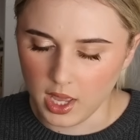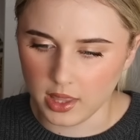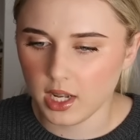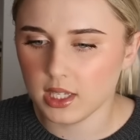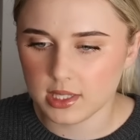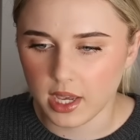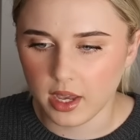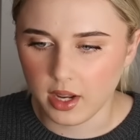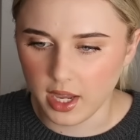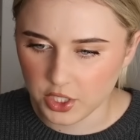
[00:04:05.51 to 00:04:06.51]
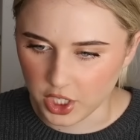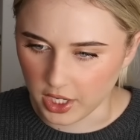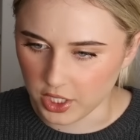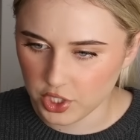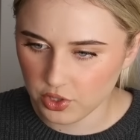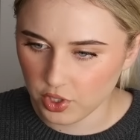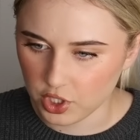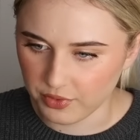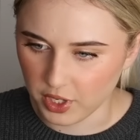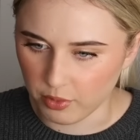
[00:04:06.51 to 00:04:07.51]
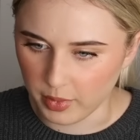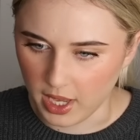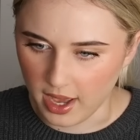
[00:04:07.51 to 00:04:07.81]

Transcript: and then he said, hey Angelica, I just saw a YouTube video on me.